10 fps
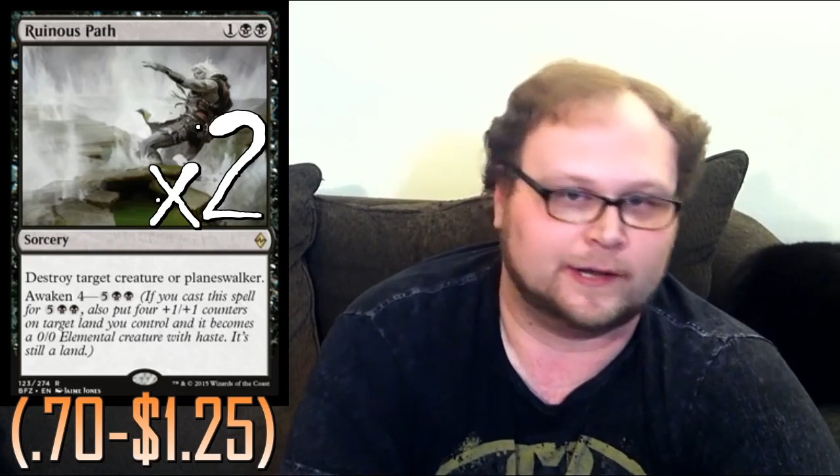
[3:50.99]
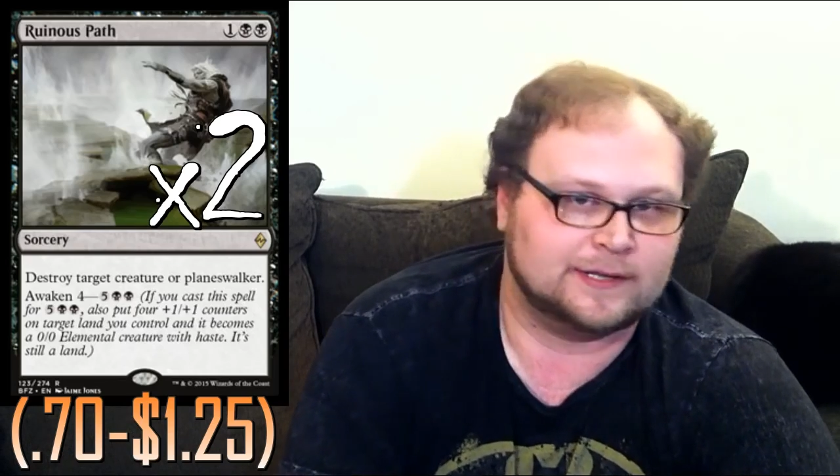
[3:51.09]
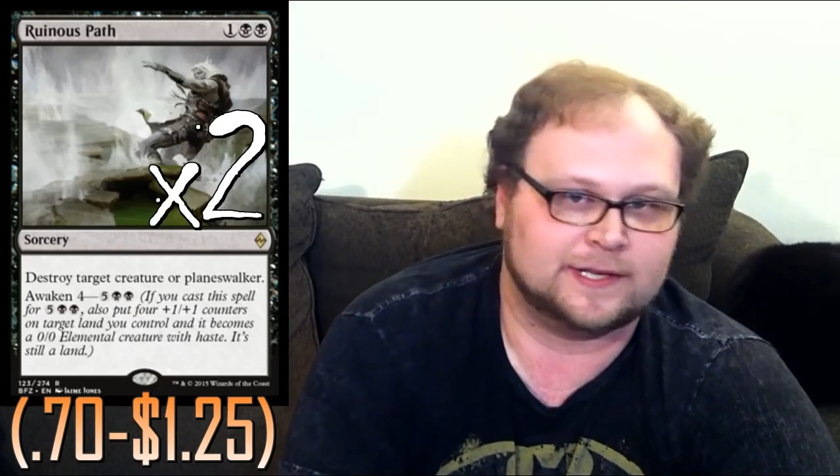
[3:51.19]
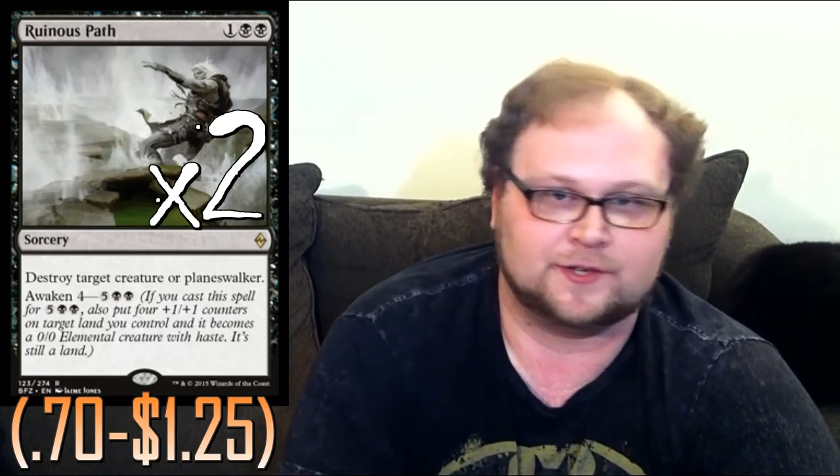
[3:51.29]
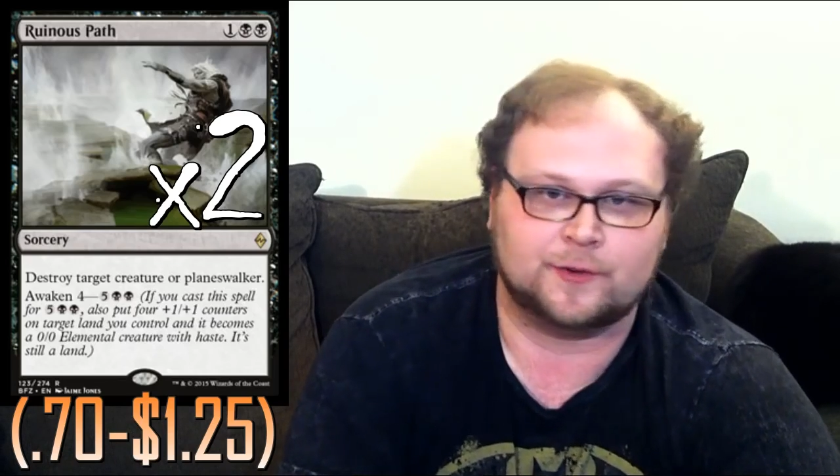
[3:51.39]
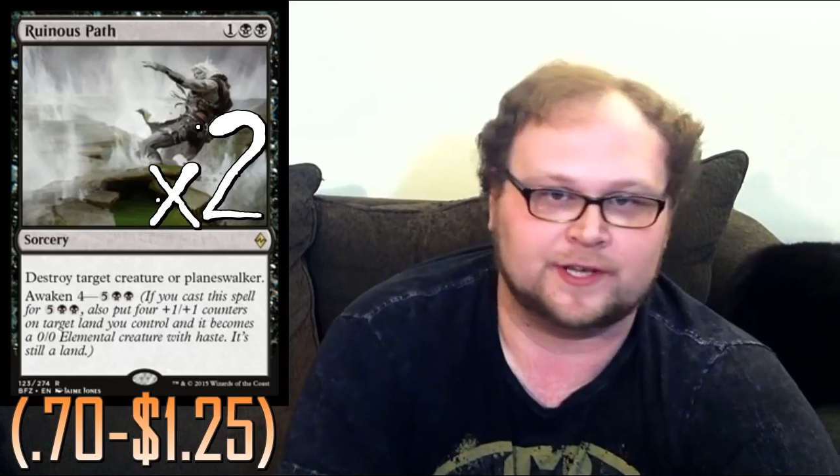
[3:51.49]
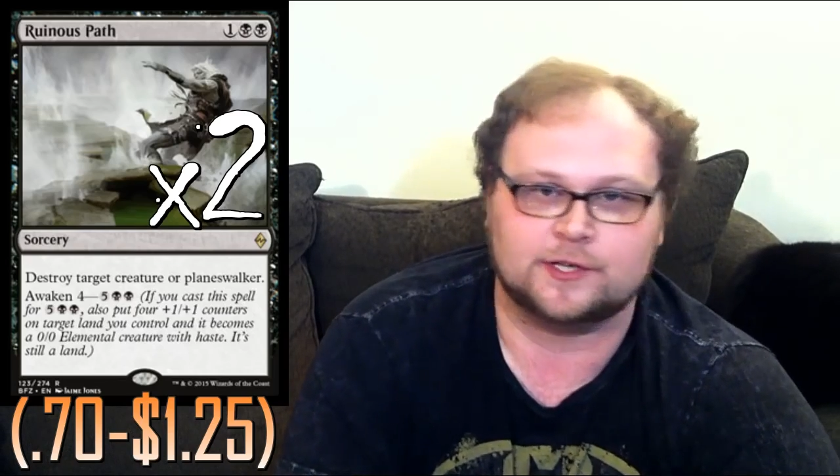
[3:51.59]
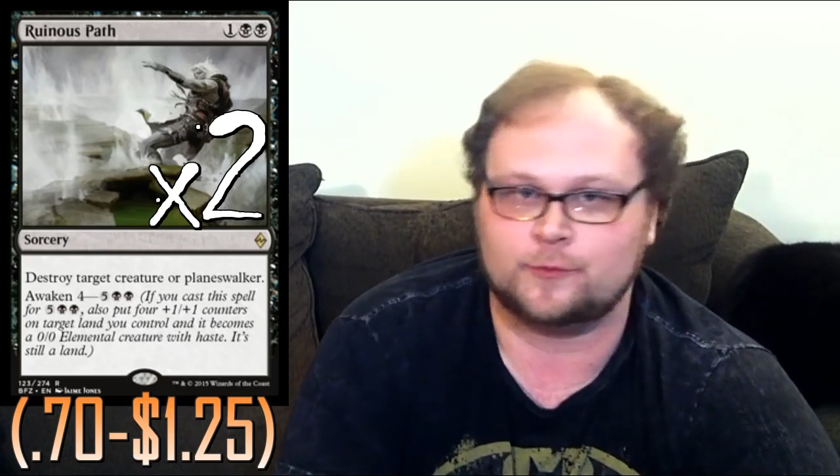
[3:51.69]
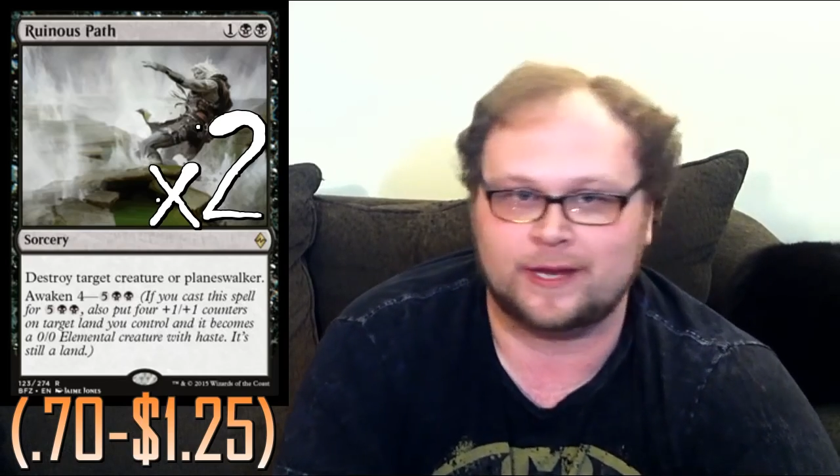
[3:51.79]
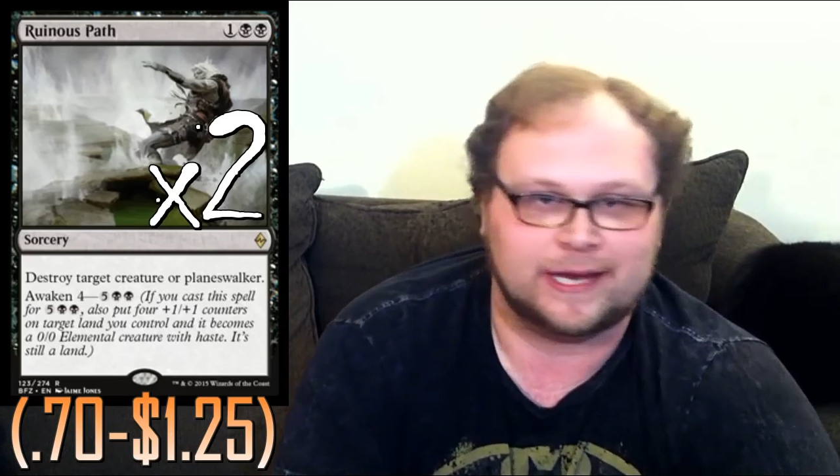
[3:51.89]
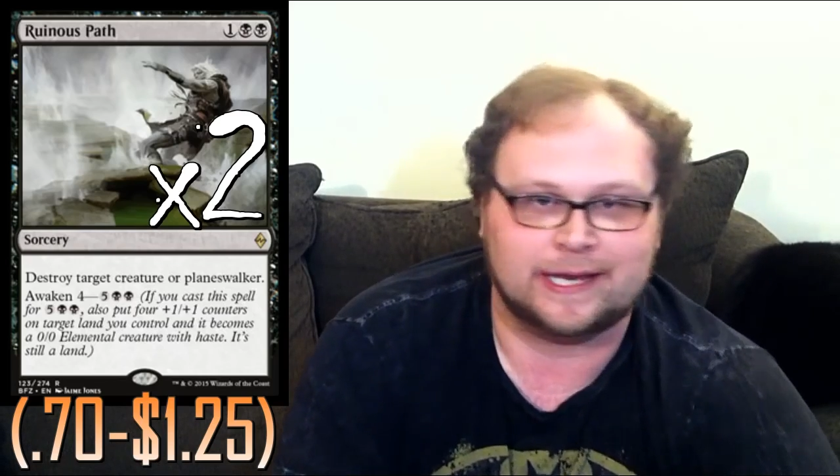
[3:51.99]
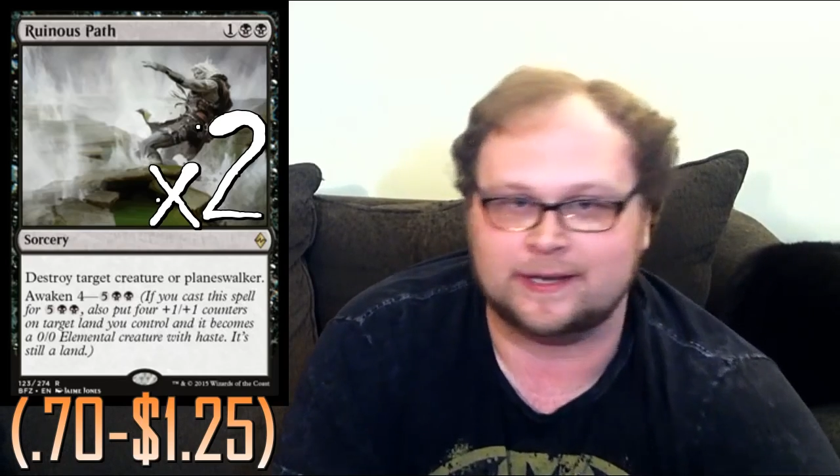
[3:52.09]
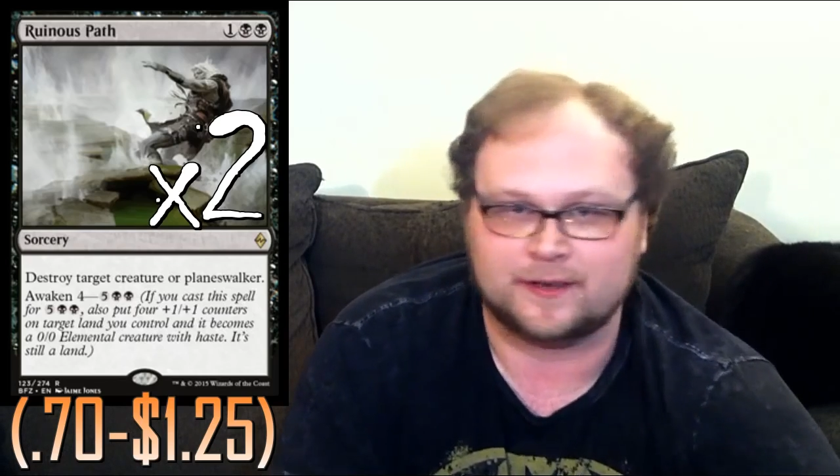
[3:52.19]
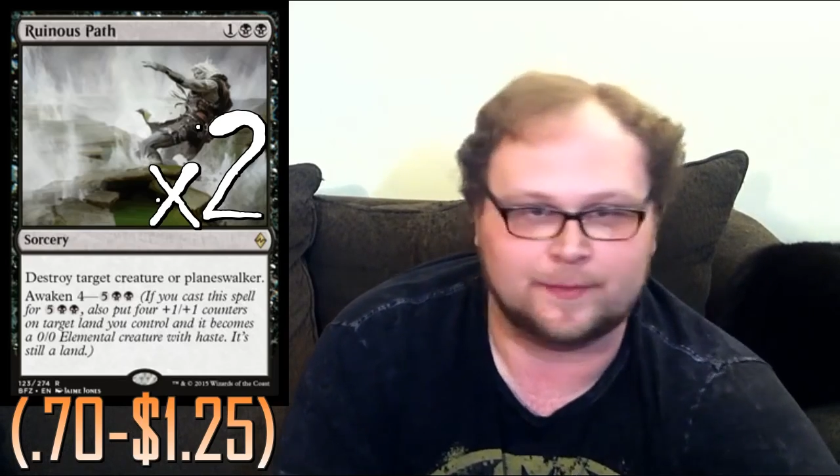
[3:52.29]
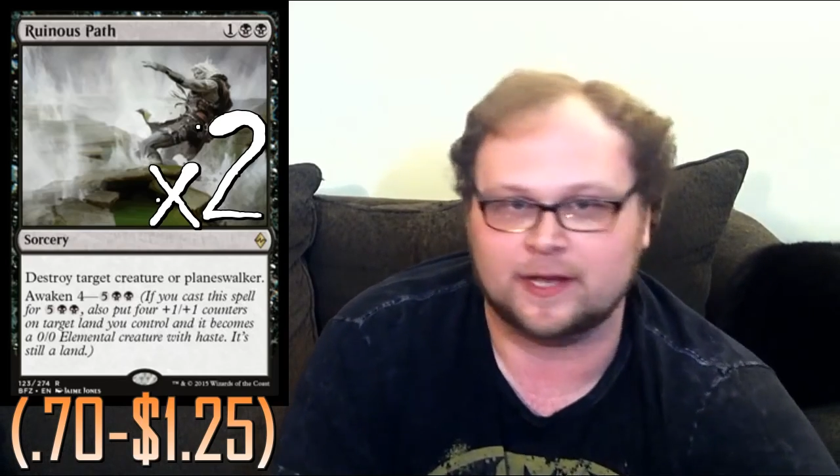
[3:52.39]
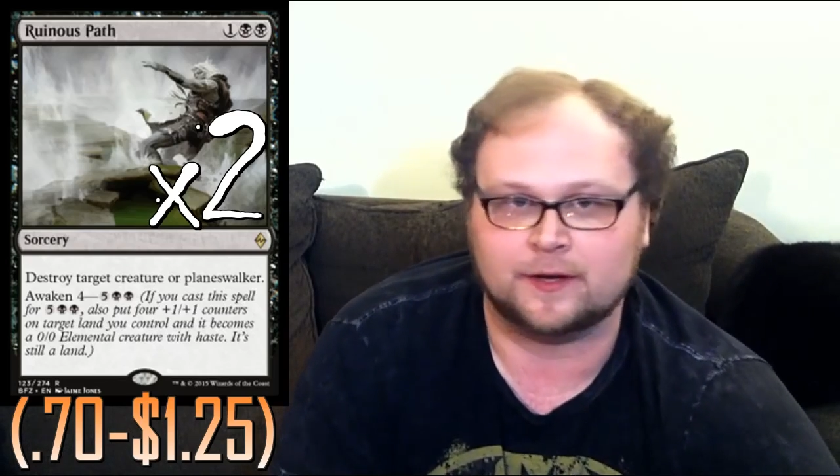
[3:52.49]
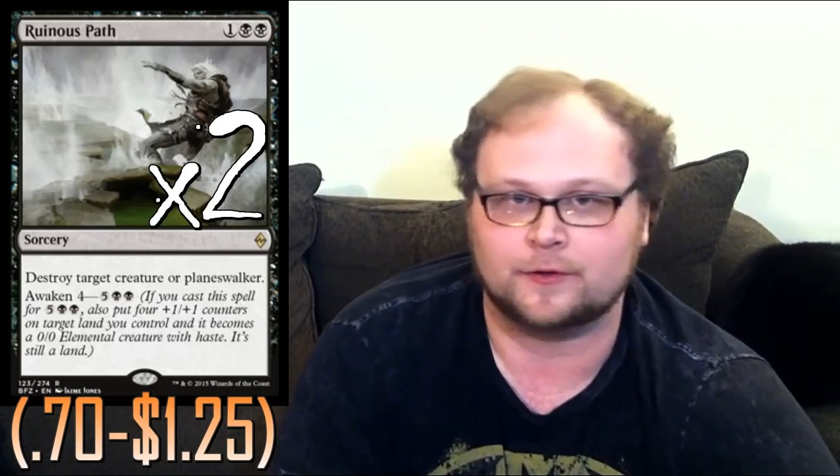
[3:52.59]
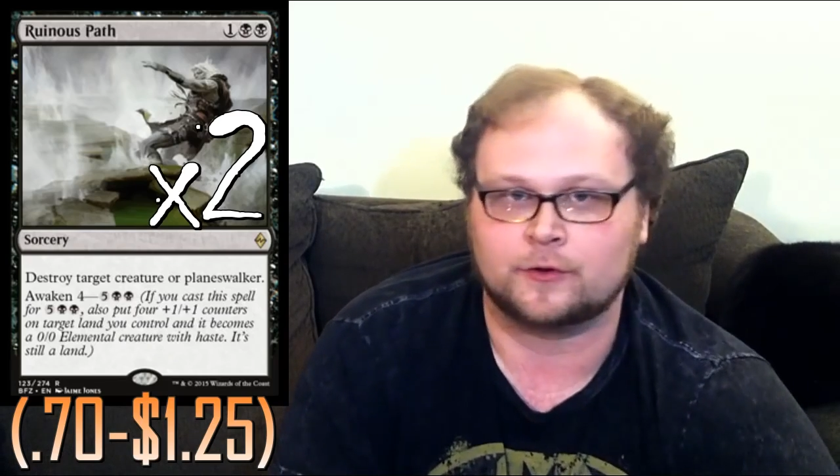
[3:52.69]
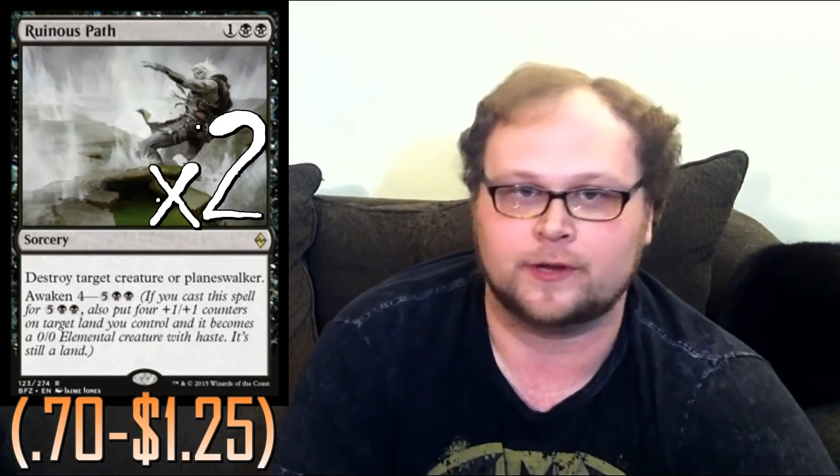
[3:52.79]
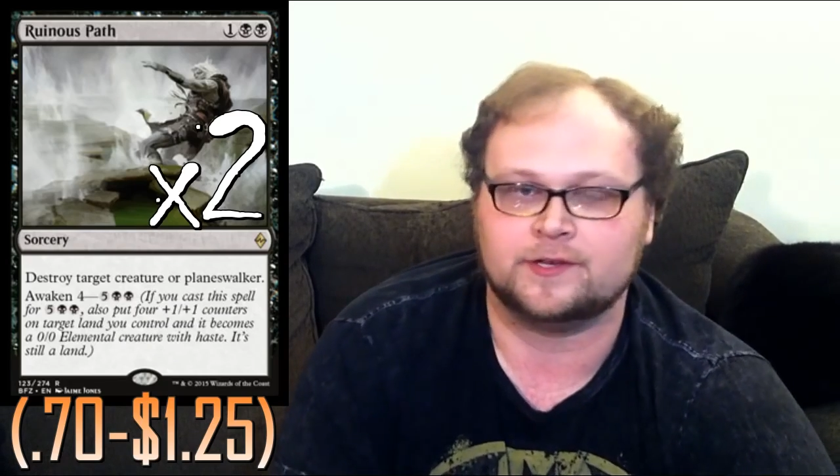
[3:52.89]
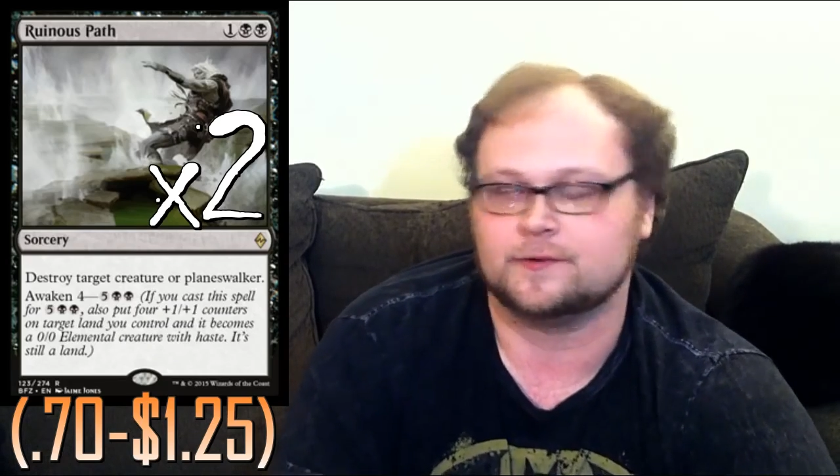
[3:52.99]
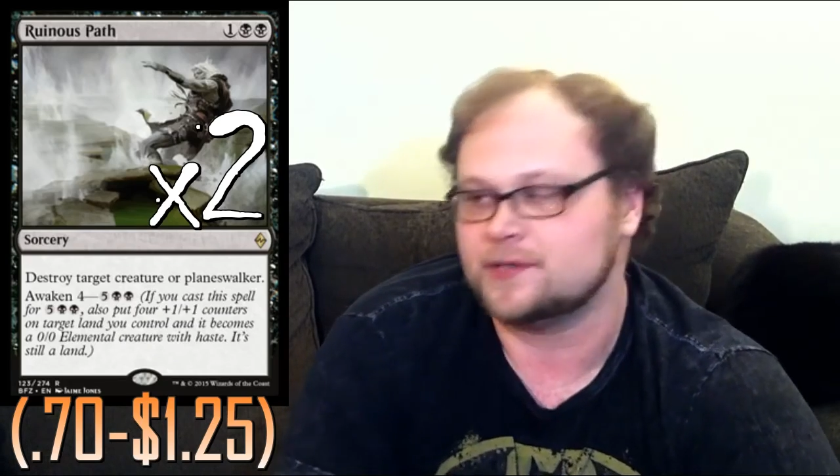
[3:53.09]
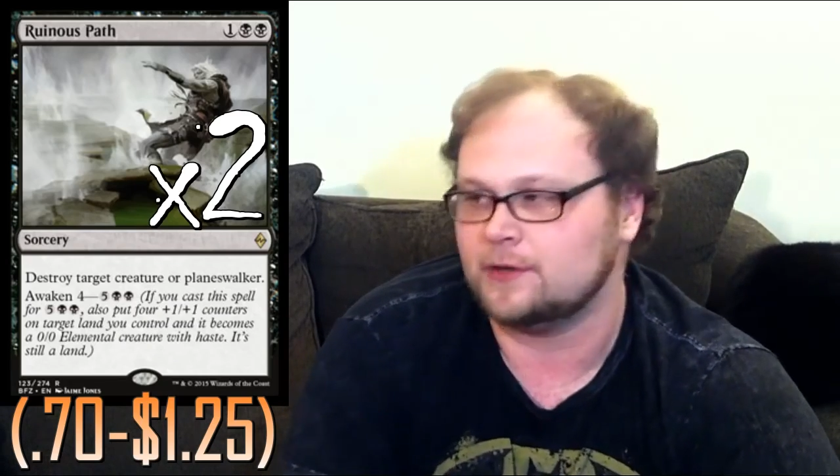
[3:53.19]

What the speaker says: in situations we need it to be another creature.